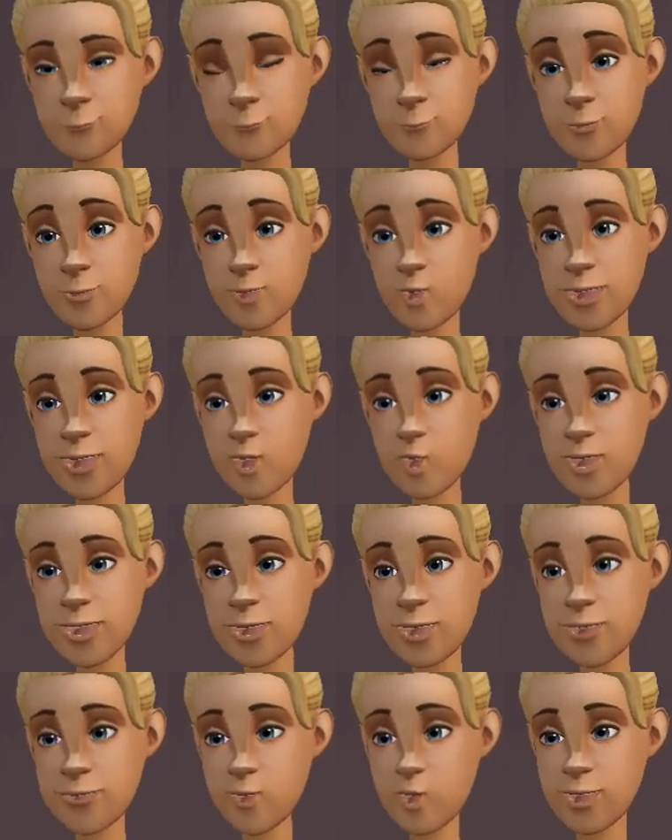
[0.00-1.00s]
I will
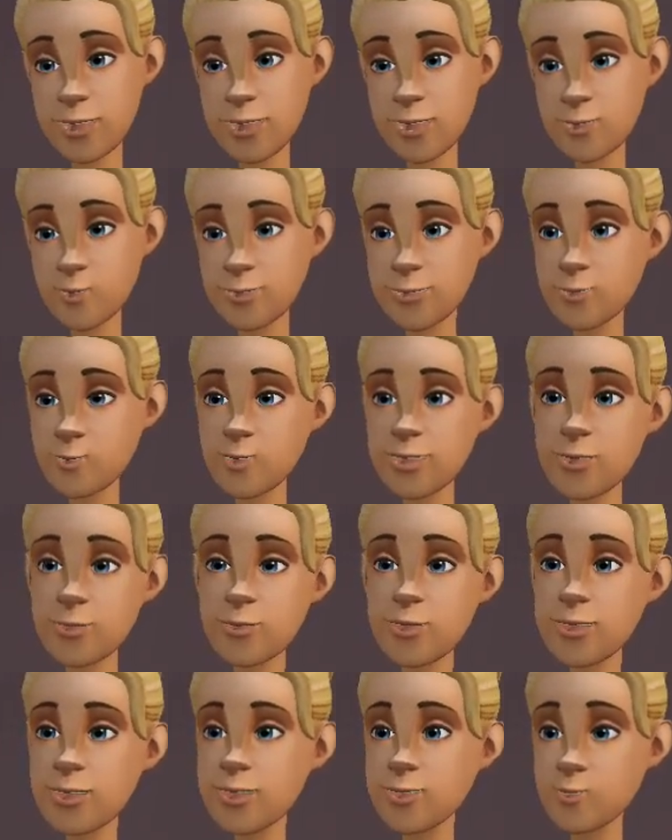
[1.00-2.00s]
wait for Ego Token
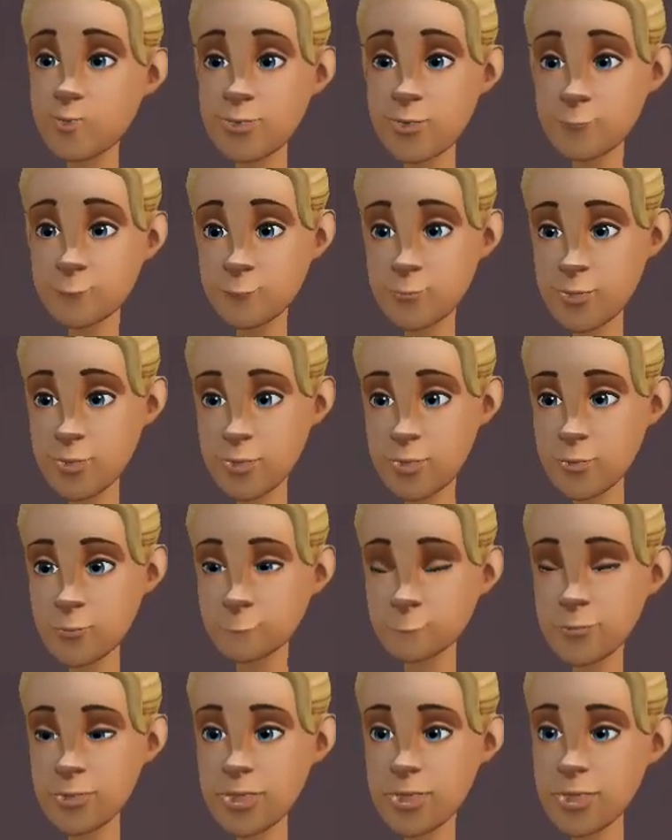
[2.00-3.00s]
IDO and buy
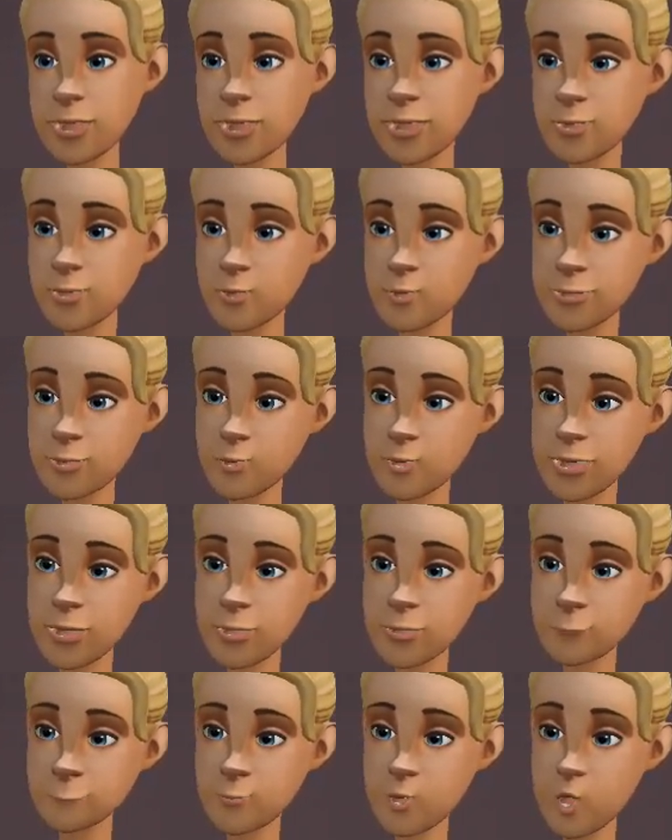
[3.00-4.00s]
as much Ego Token
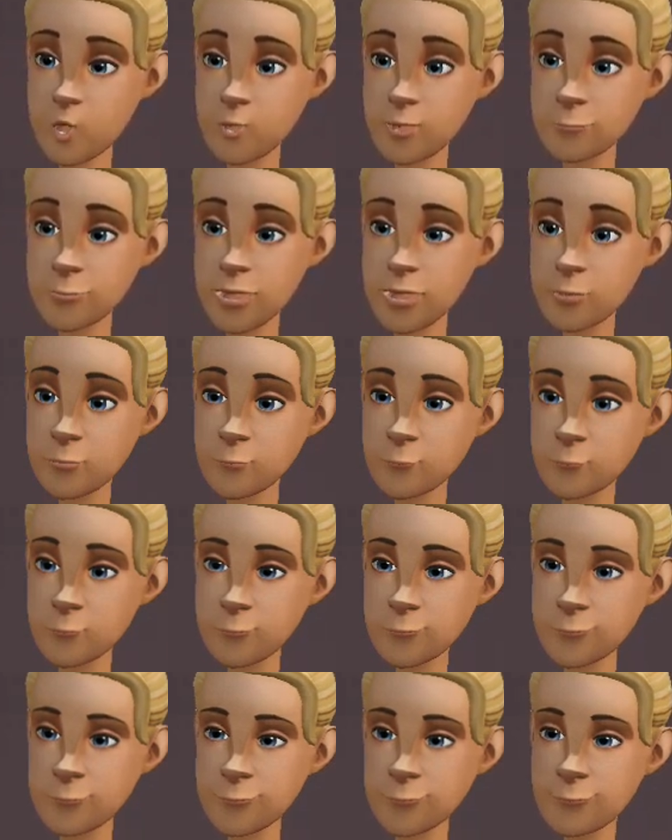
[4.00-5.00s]
as possible.
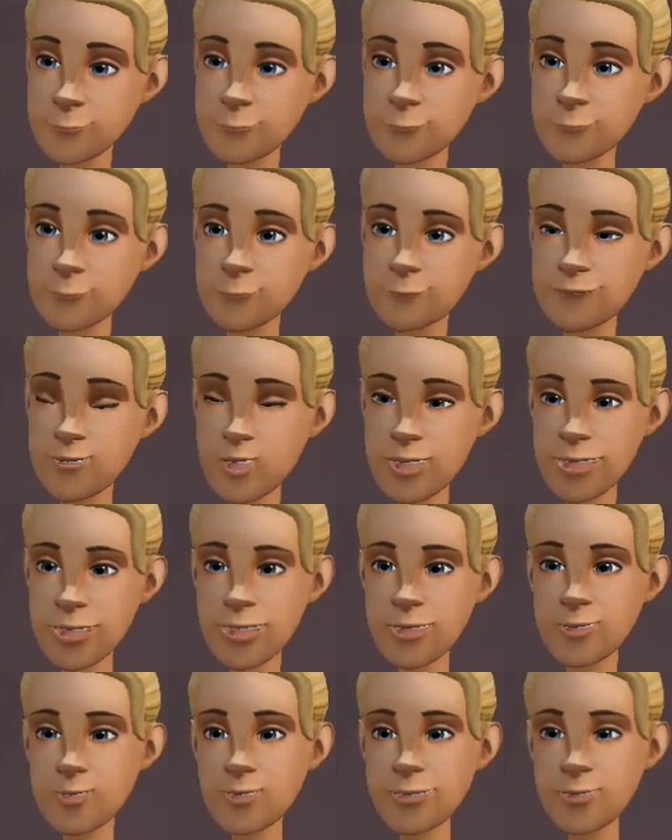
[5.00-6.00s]
For
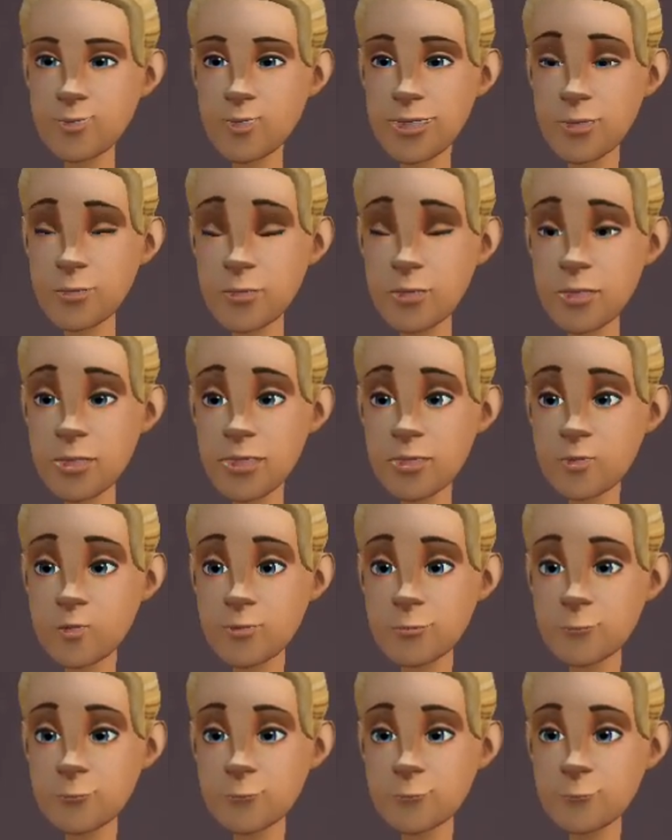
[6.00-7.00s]
Ego Token
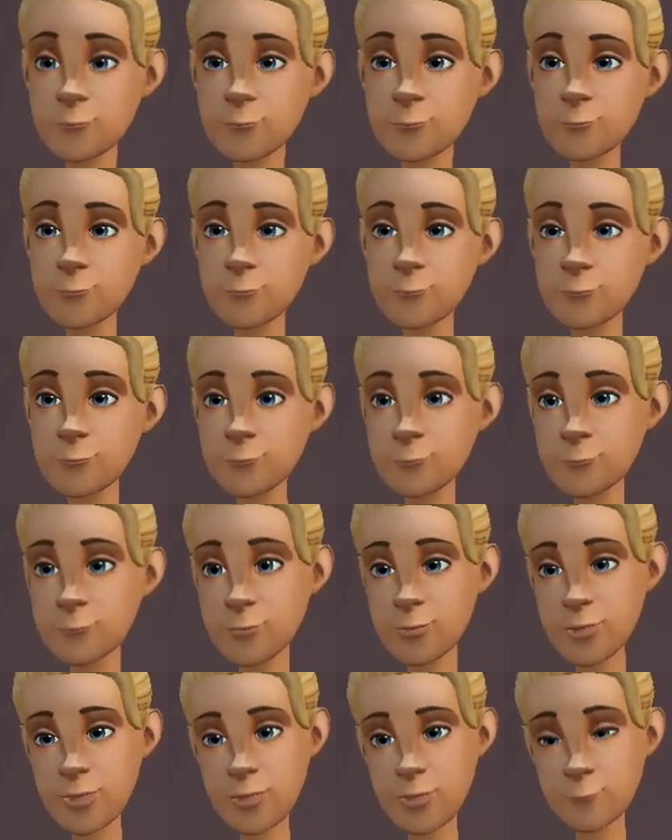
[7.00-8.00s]
IDO.
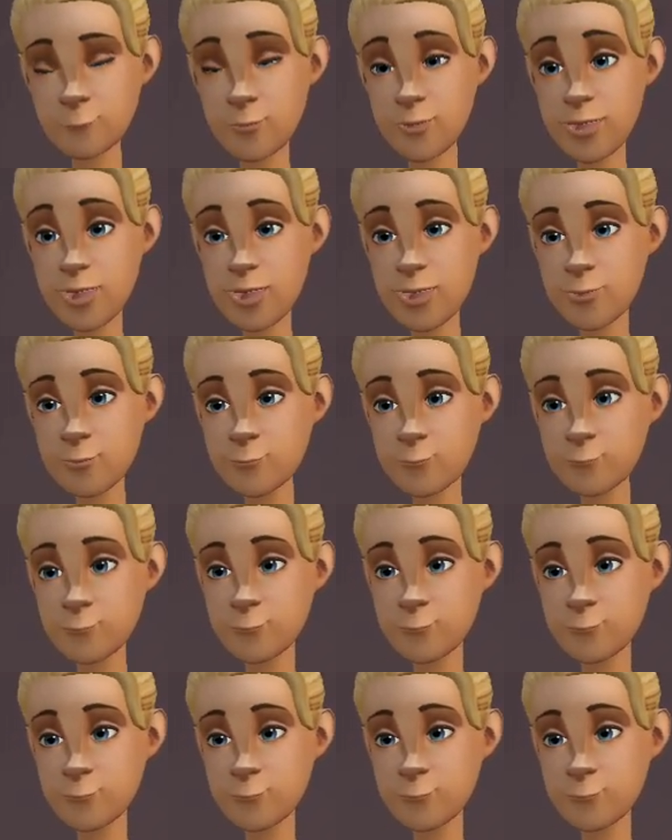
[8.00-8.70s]
I am ready.